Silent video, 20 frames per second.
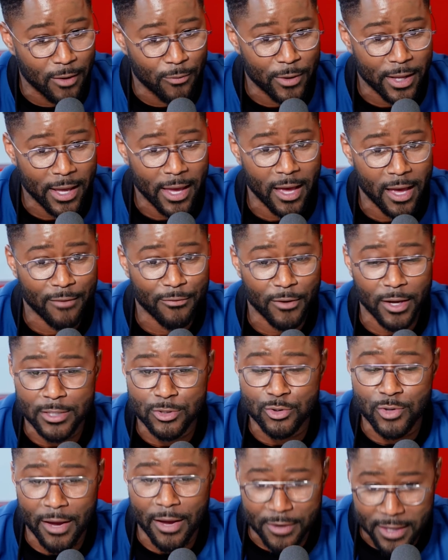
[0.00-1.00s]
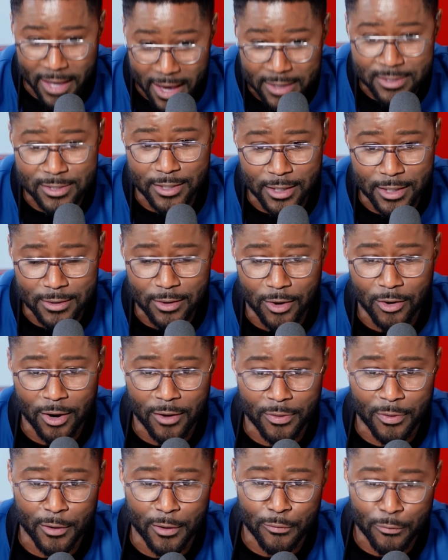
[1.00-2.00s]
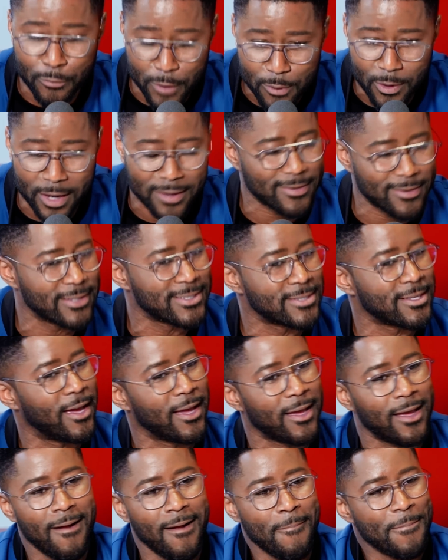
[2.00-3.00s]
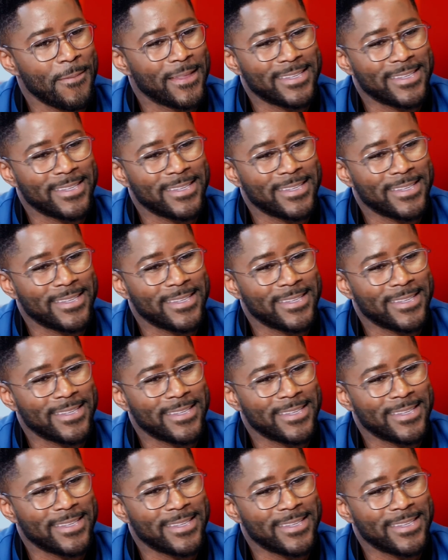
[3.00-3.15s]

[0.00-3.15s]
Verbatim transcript: We have a traffic accident on the freeway. And it's like,